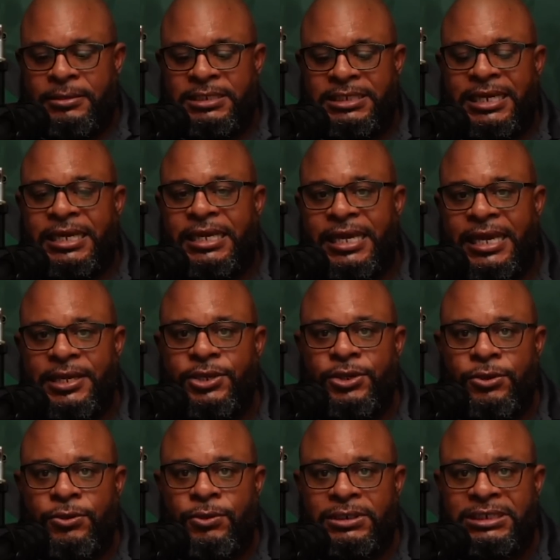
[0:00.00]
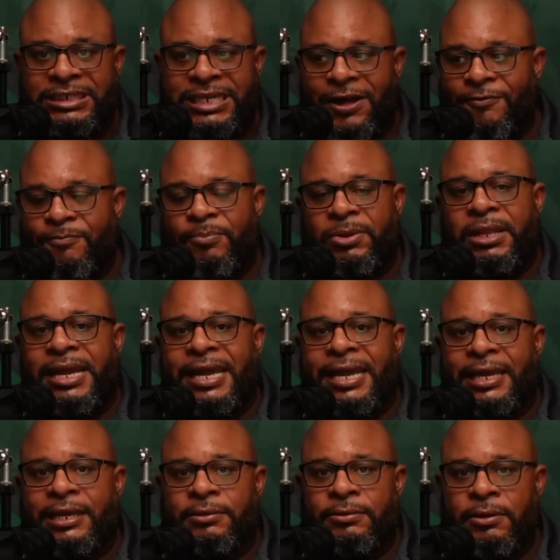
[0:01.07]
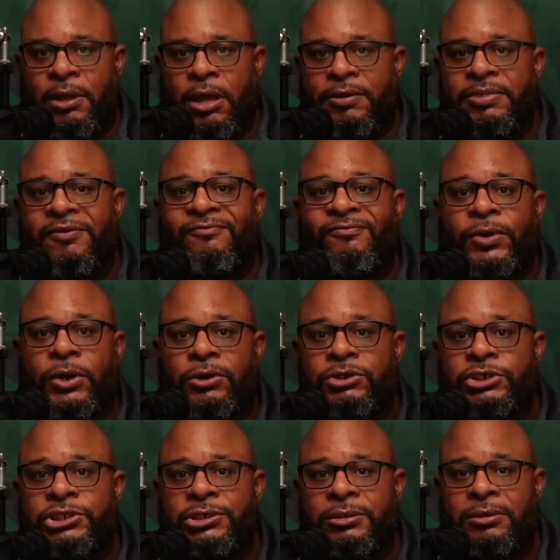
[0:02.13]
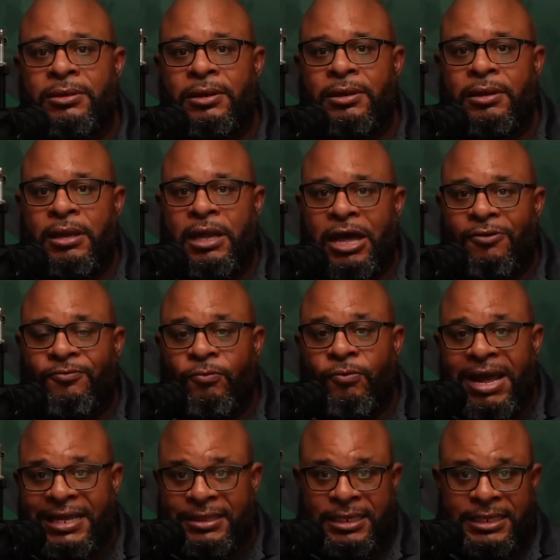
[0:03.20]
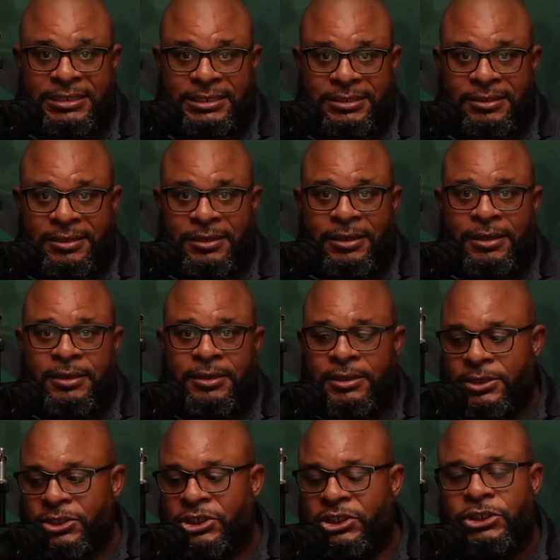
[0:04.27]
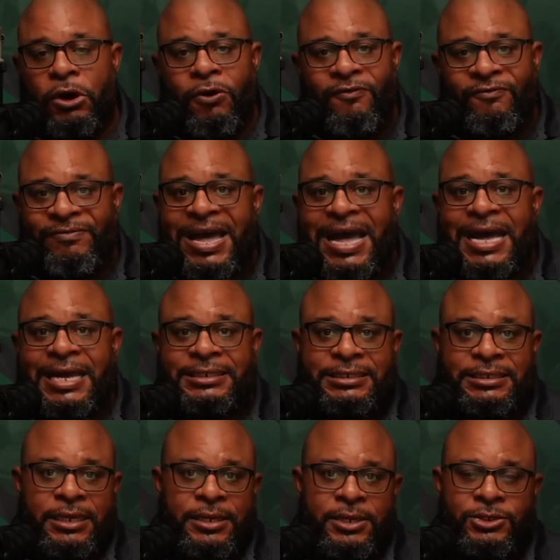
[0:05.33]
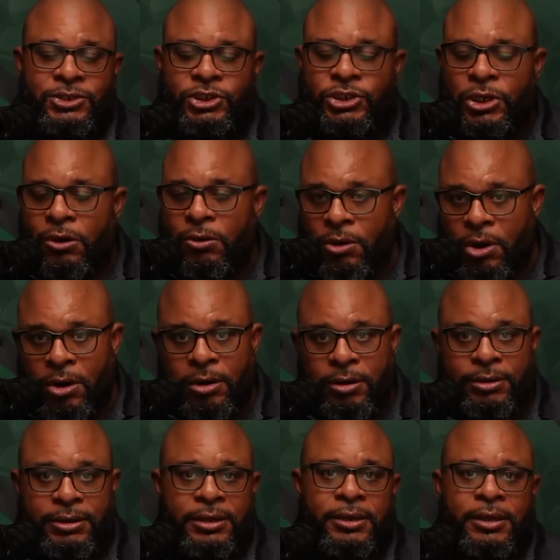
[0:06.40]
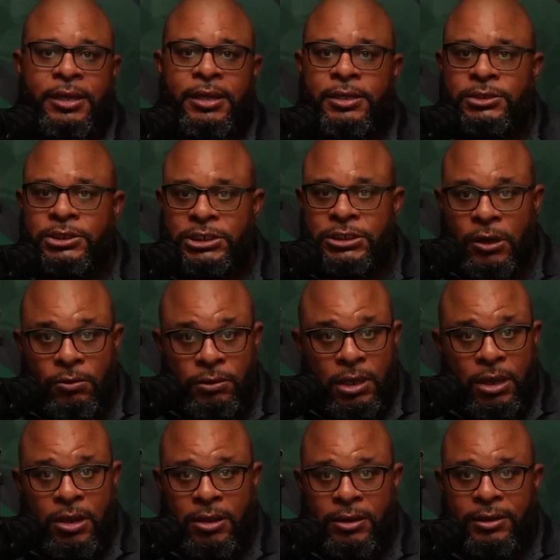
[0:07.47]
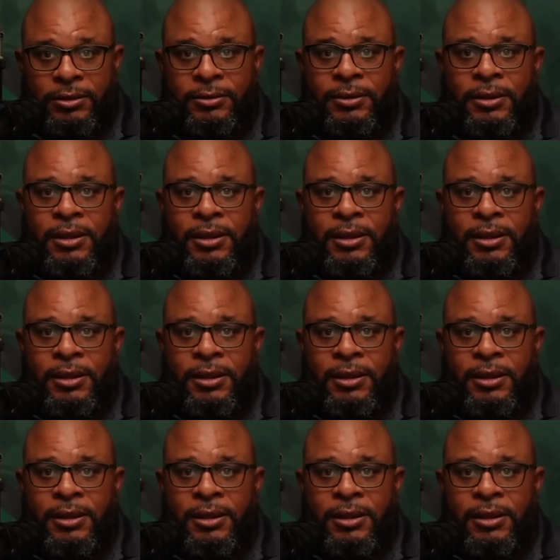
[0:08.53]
to get yourself playing on the verge of reckless. So fast, so hard, so long